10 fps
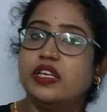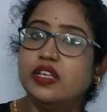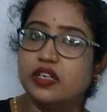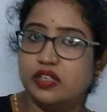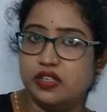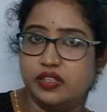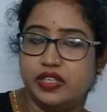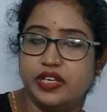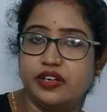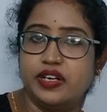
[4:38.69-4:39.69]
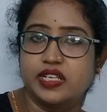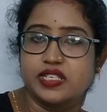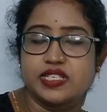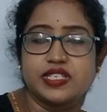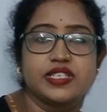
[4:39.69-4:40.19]
in their
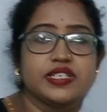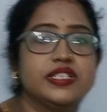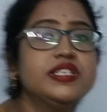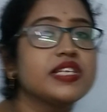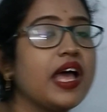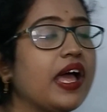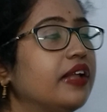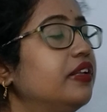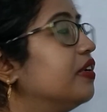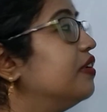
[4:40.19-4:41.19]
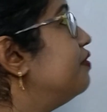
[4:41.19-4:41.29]
existence, and